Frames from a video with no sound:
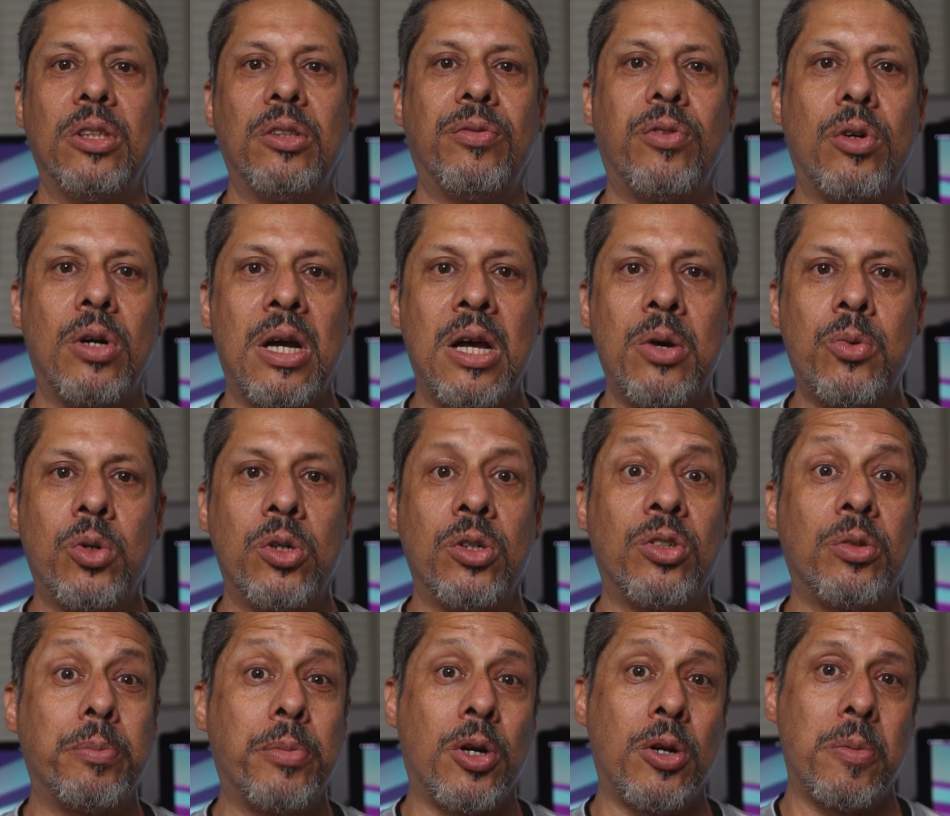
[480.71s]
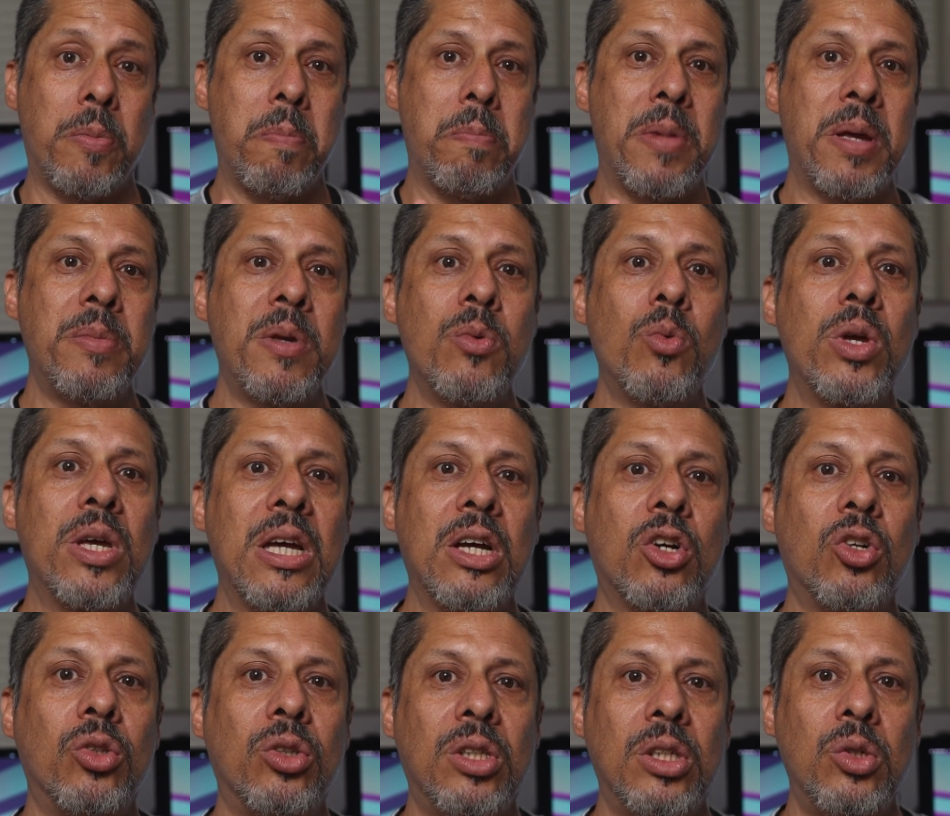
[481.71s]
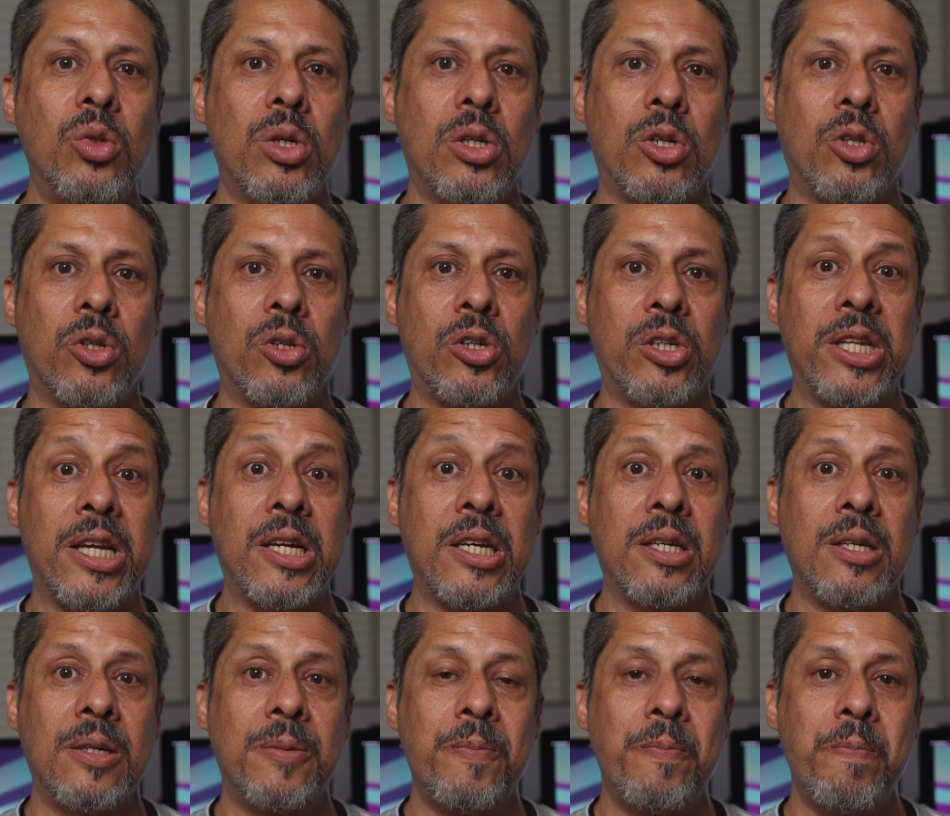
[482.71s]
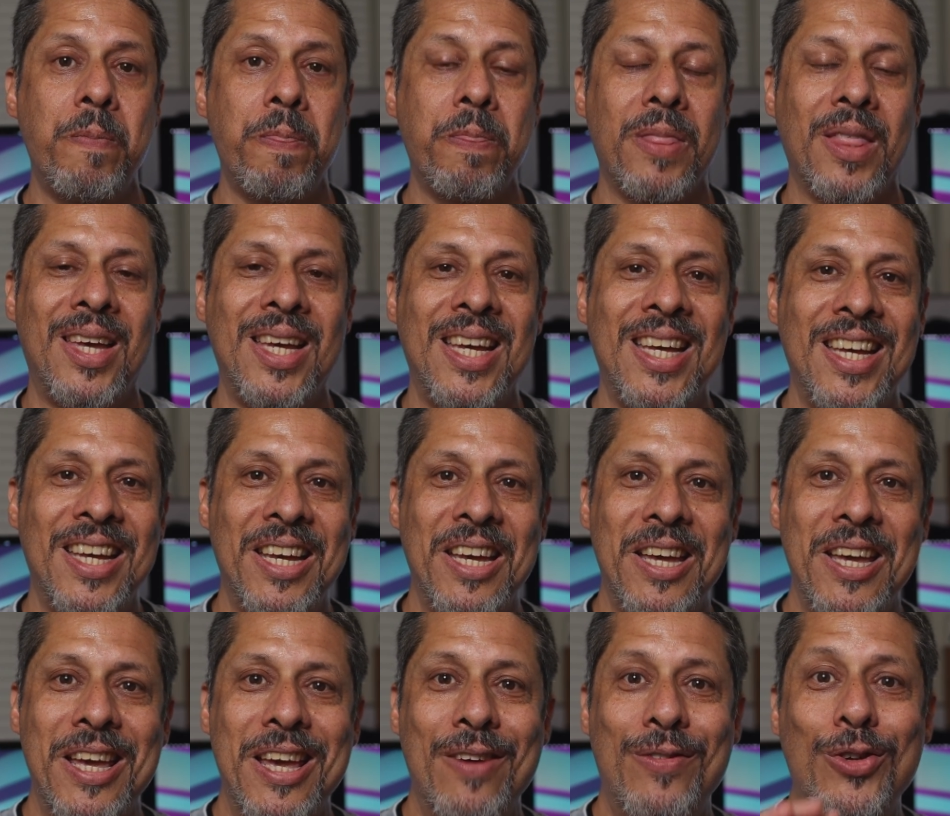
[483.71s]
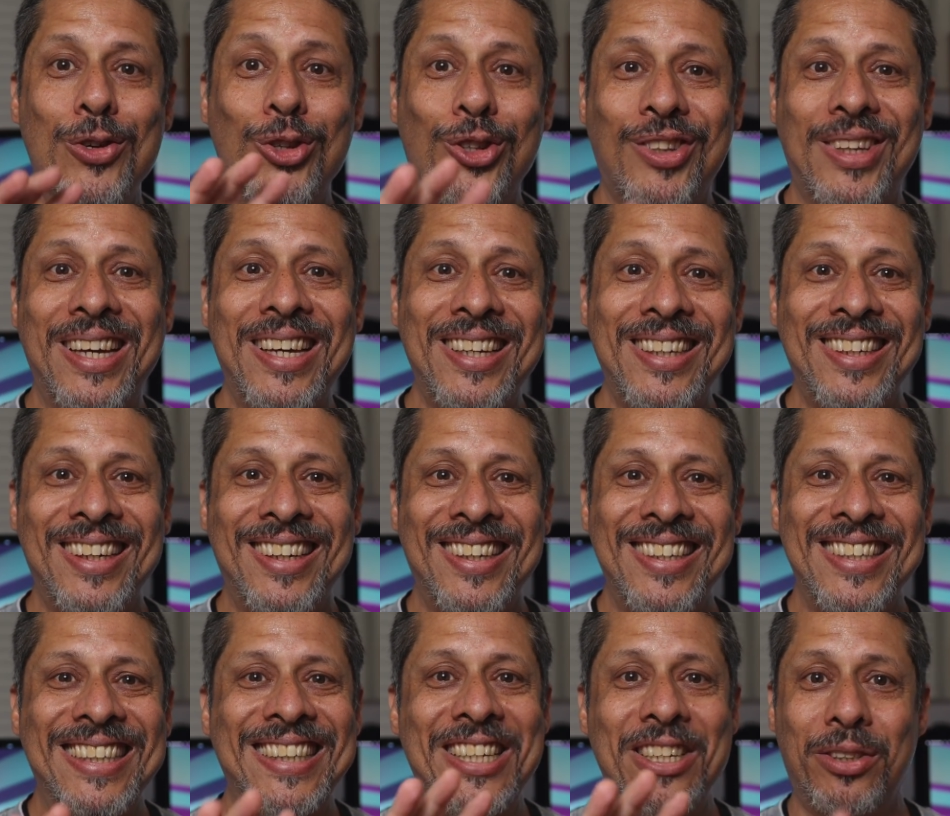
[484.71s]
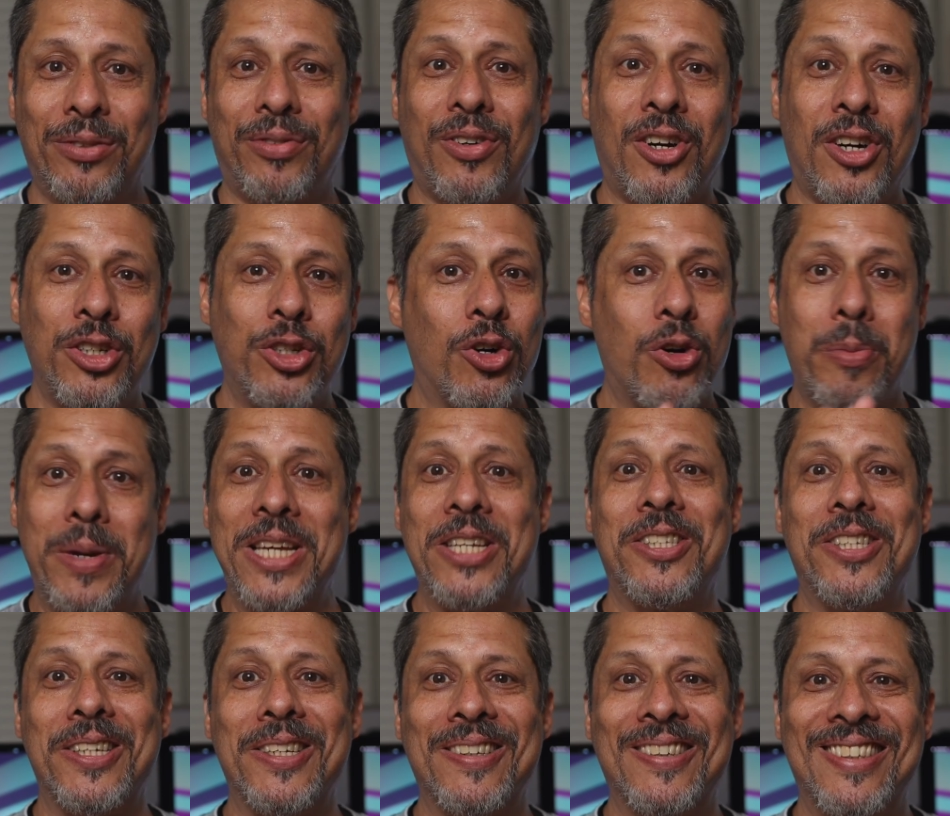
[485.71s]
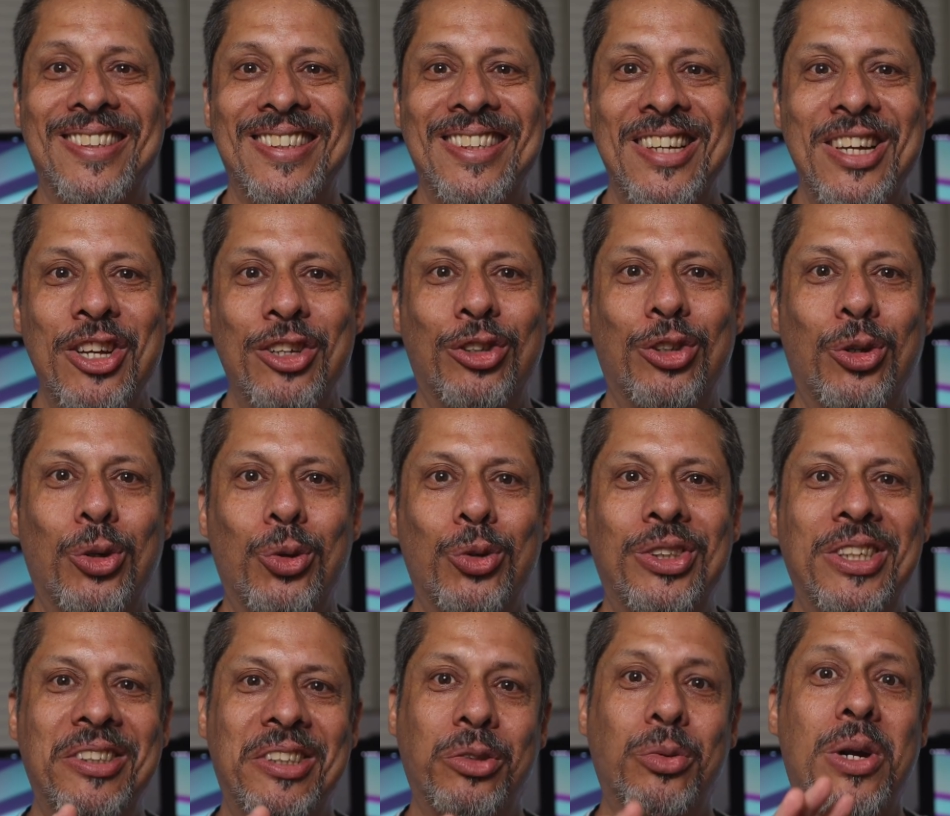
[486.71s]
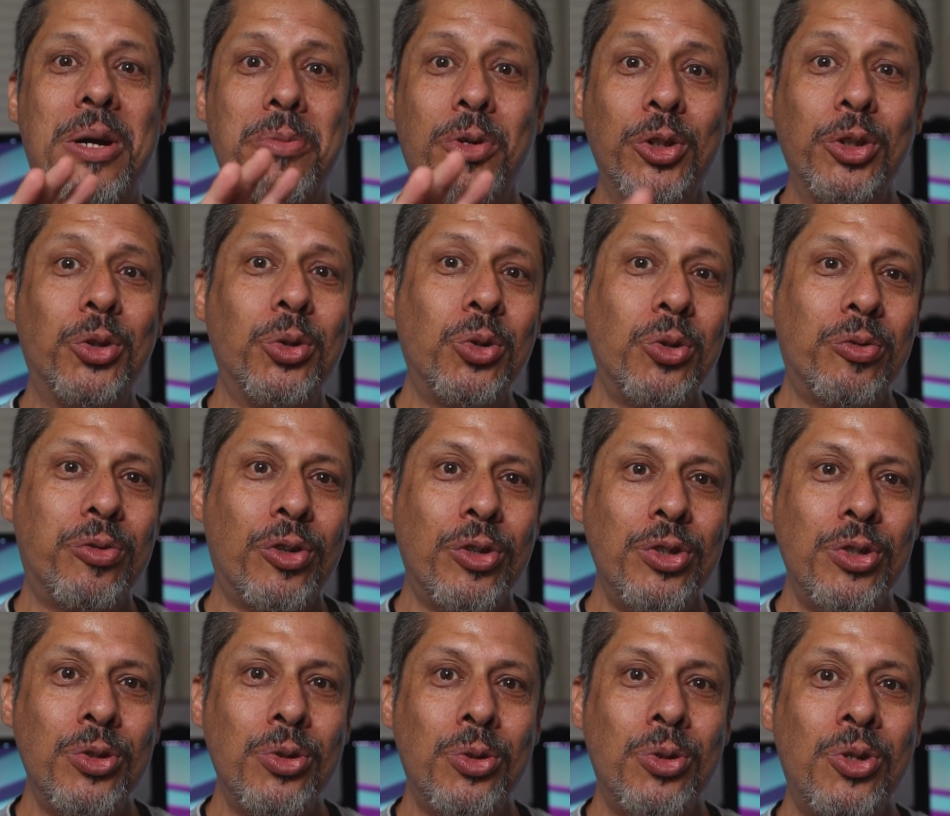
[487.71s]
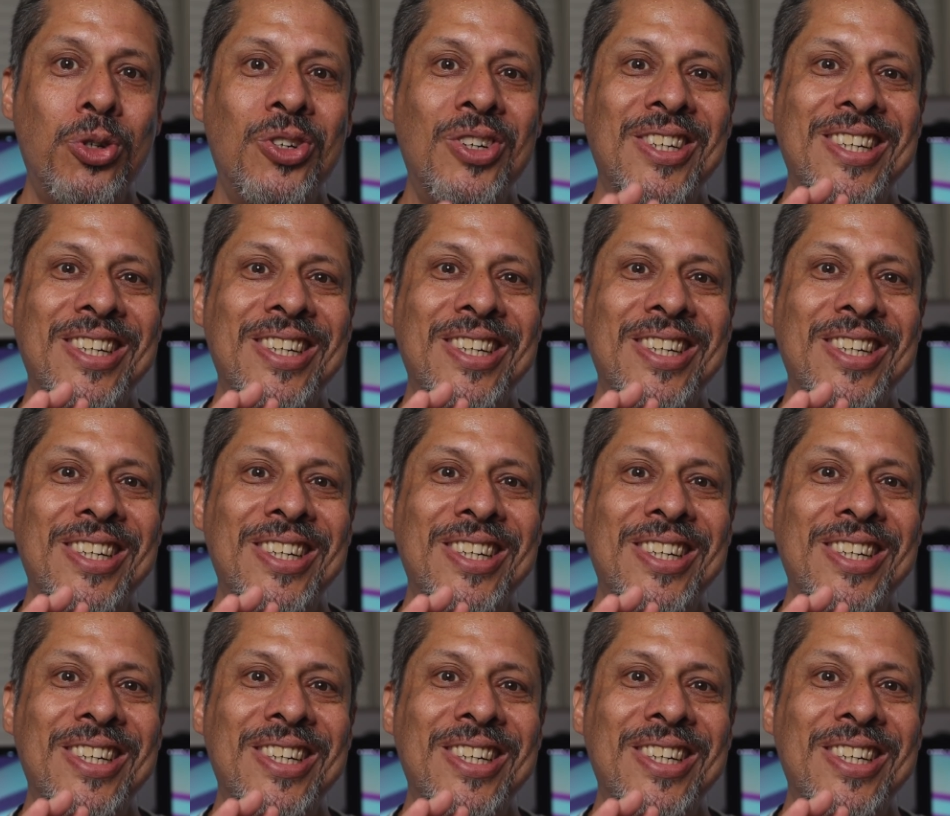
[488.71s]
this for hours, but maybe we can continue another day. If you stayed this far, you're amazing. So this is what I'm going to do for you,